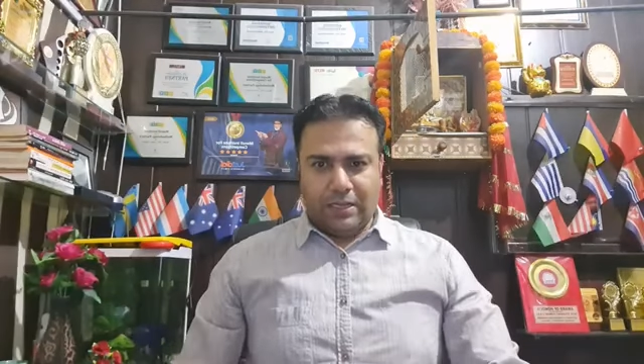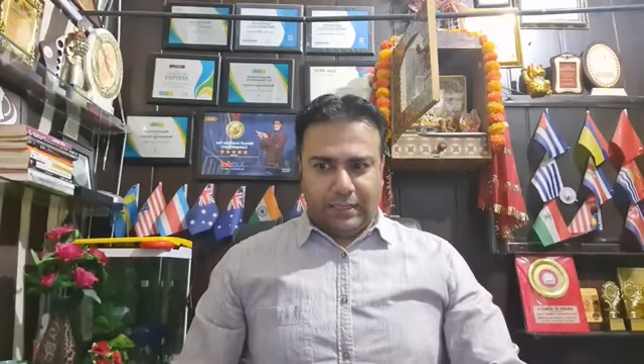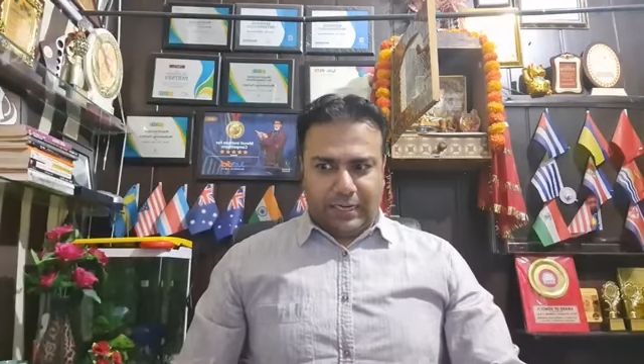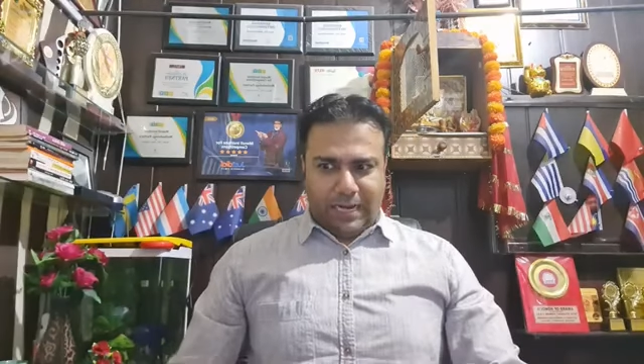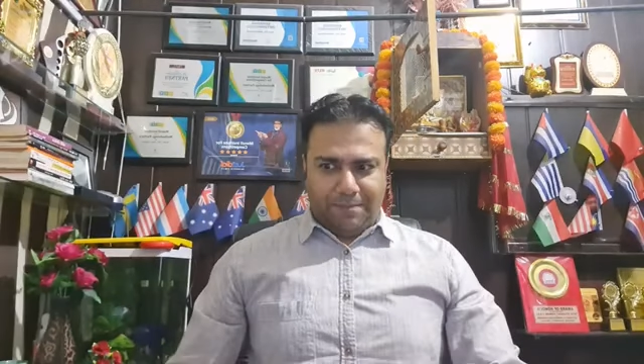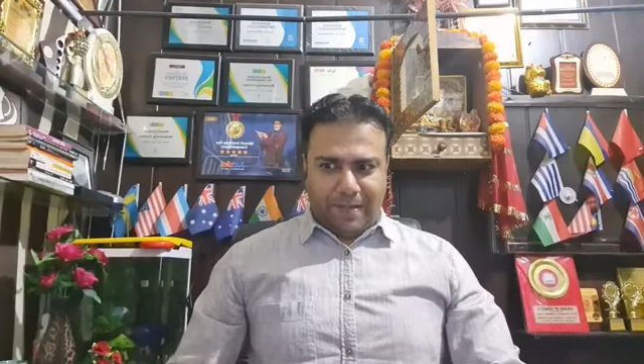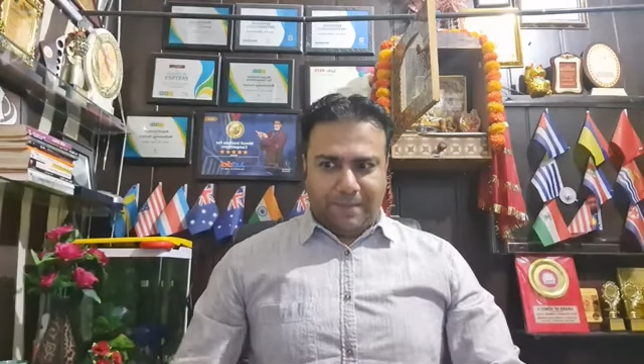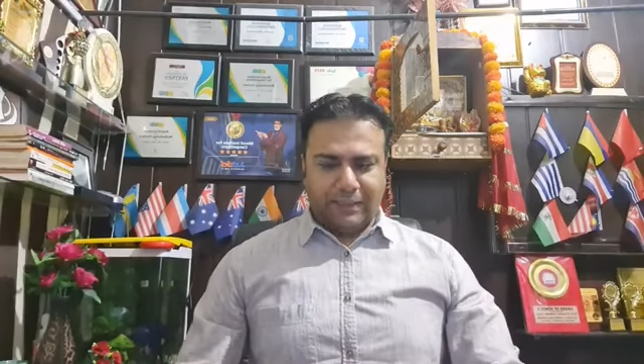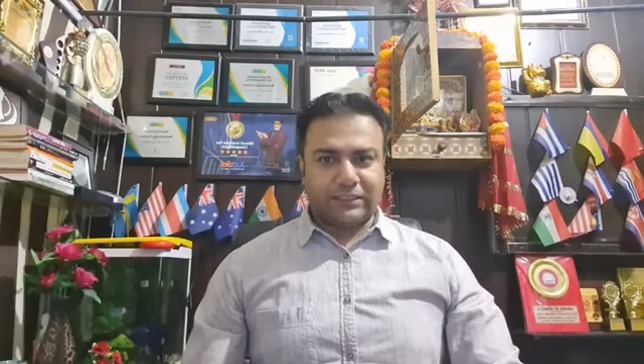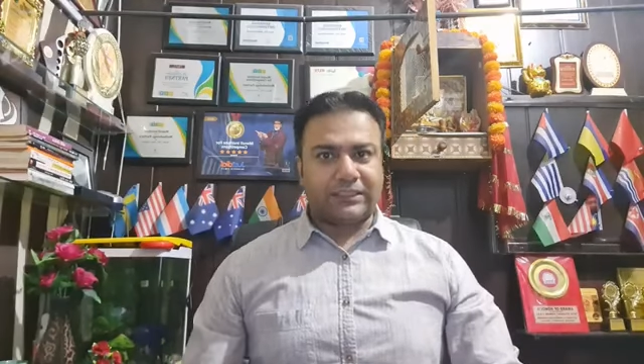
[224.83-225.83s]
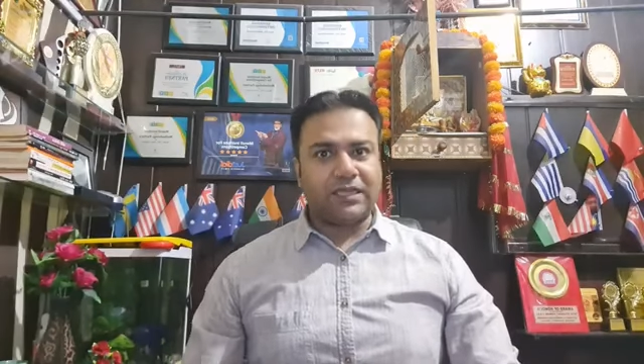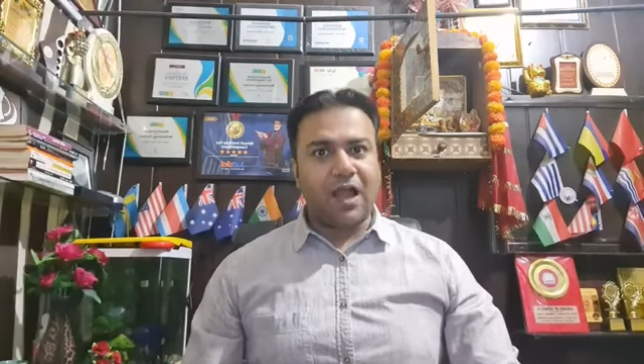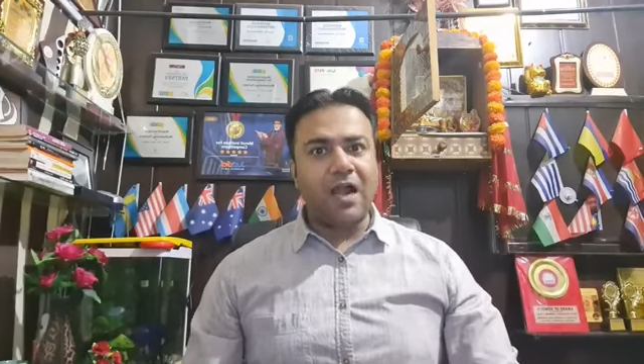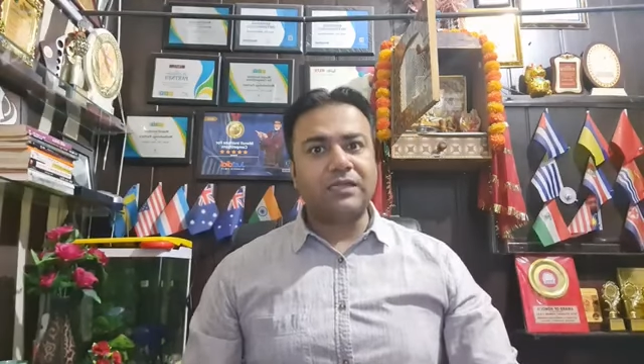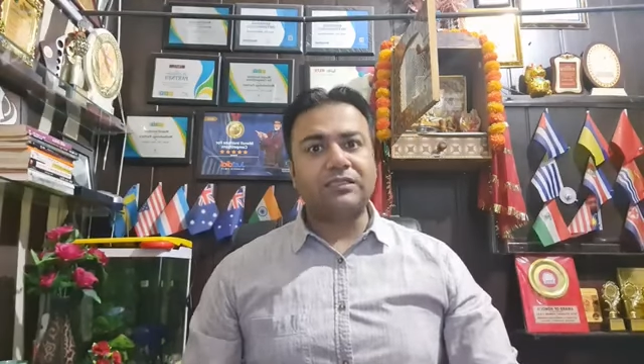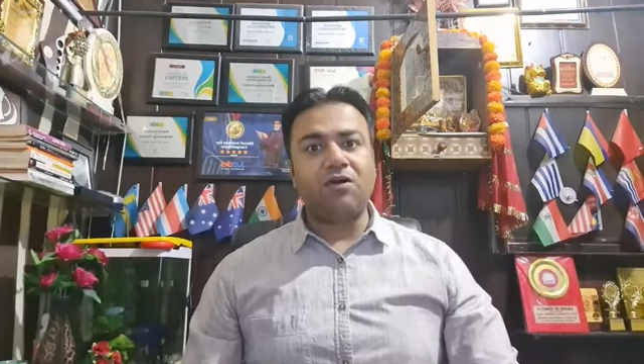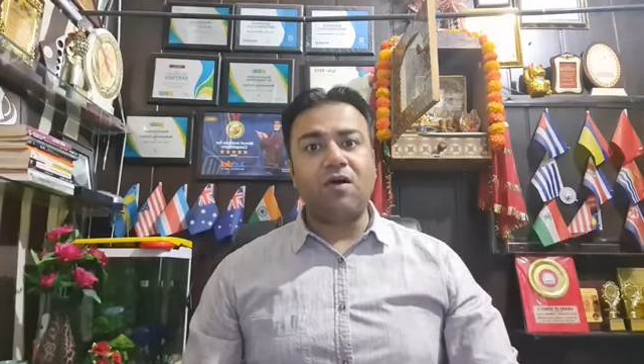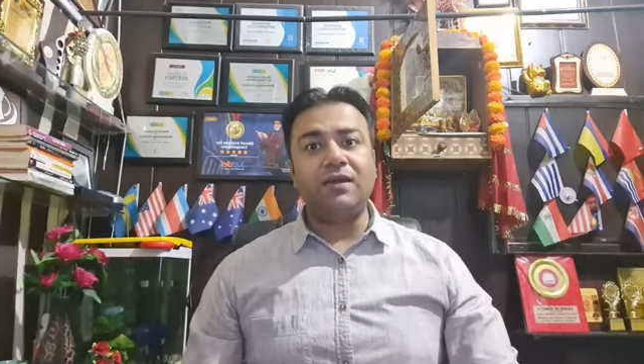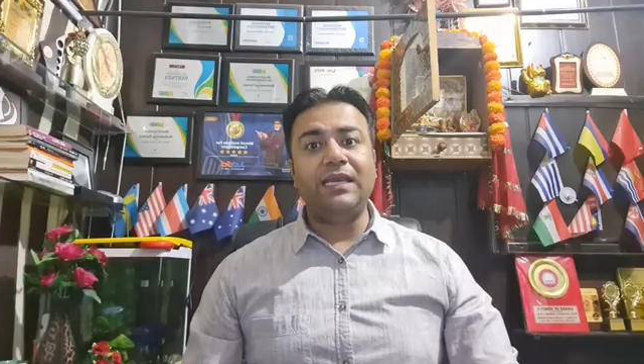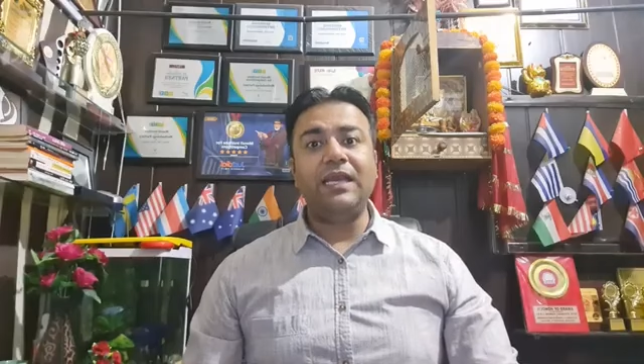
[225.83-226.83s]
repayment starts
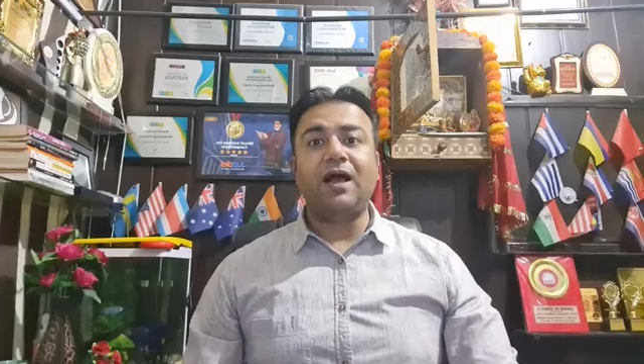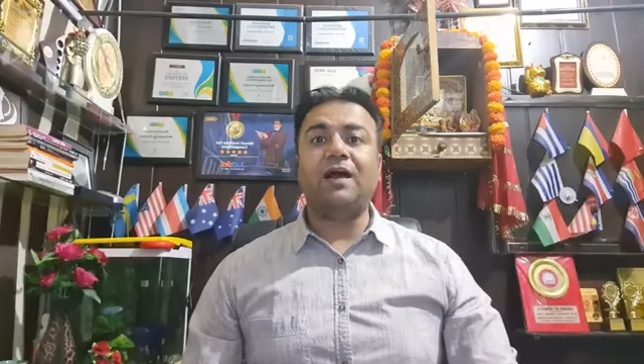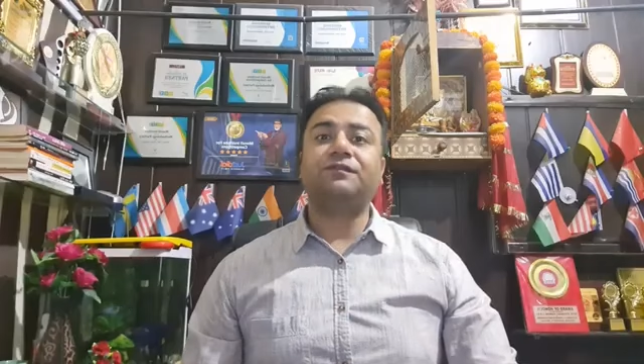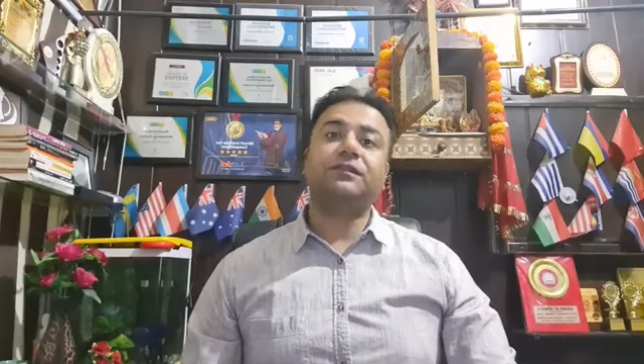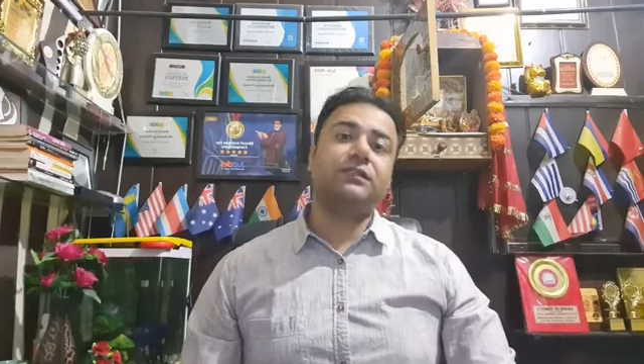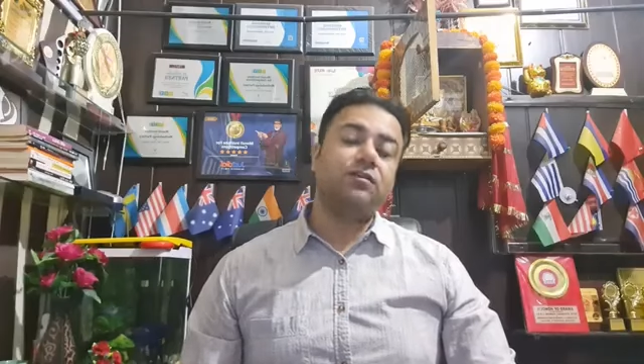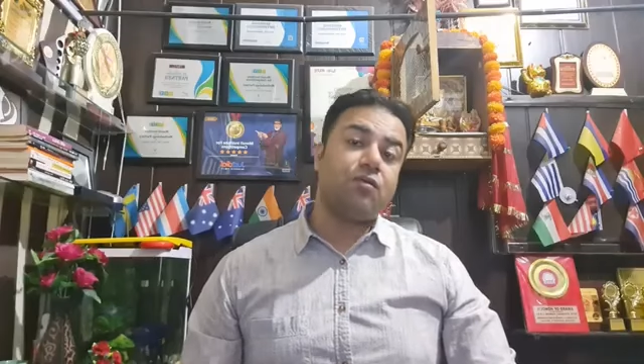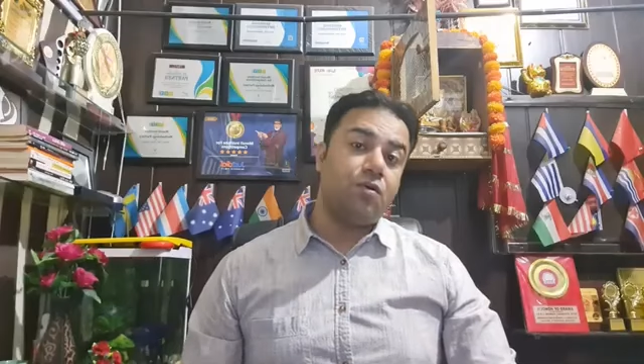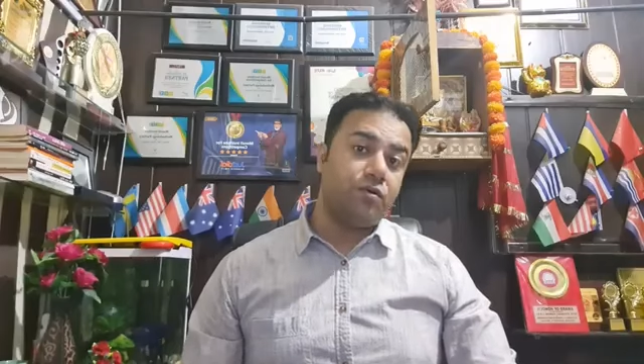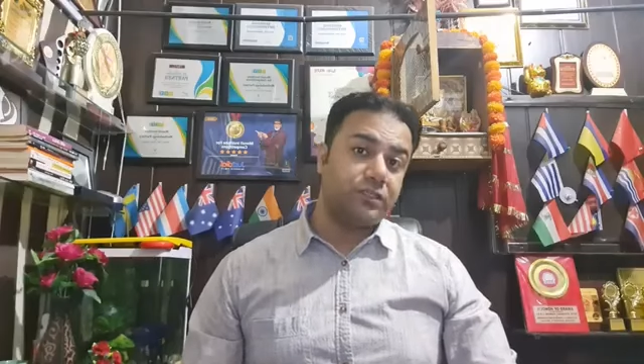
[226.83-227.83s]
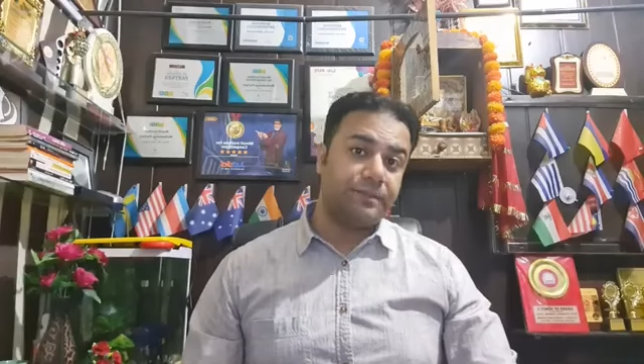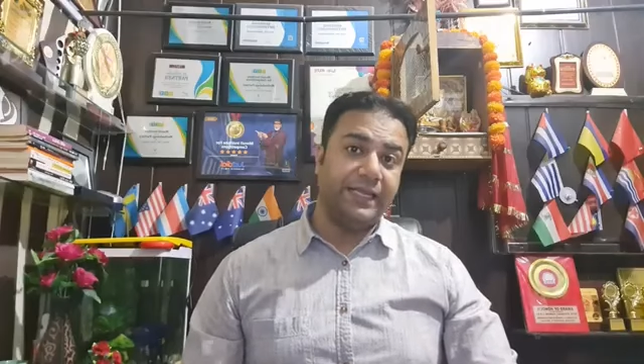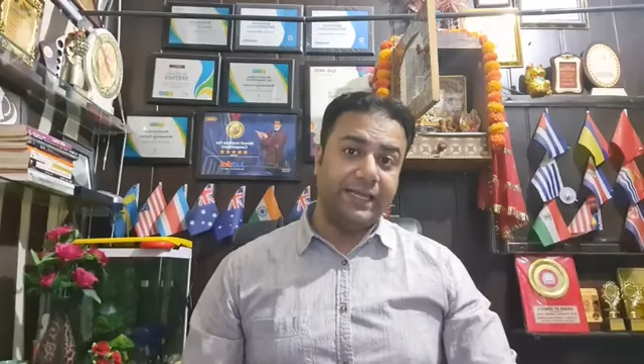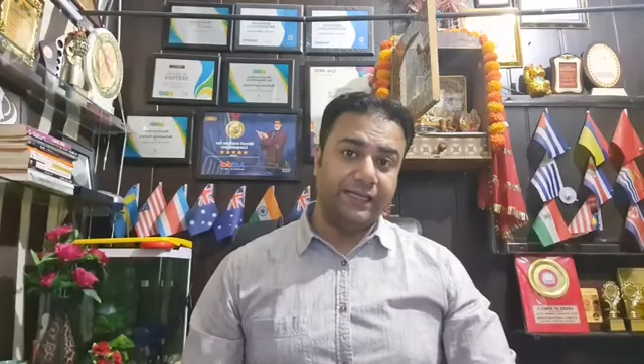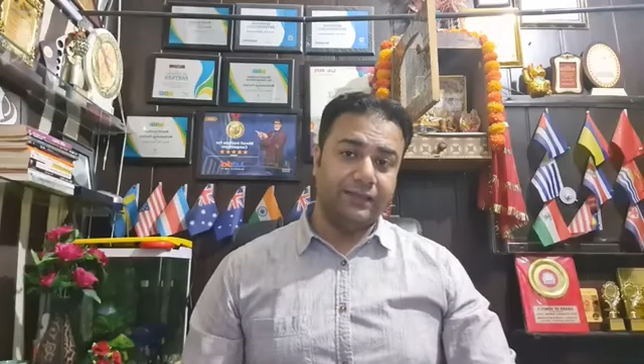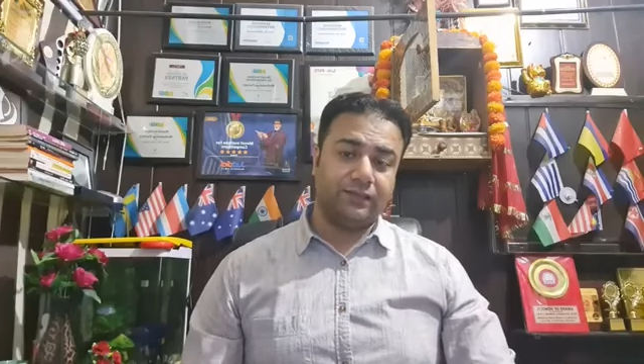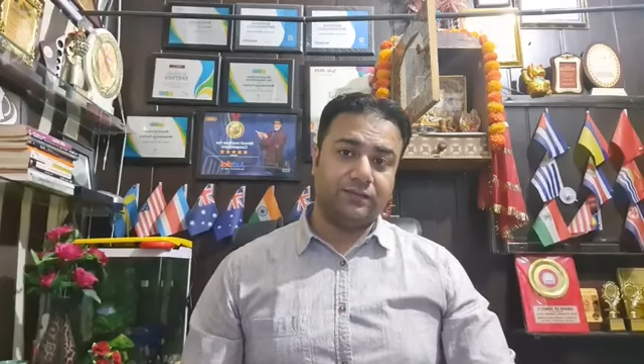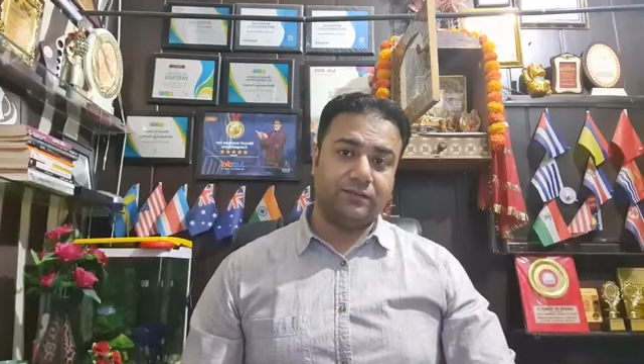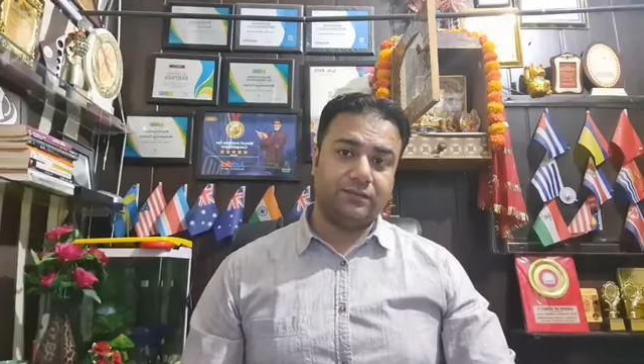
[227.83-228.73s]
only after the course period.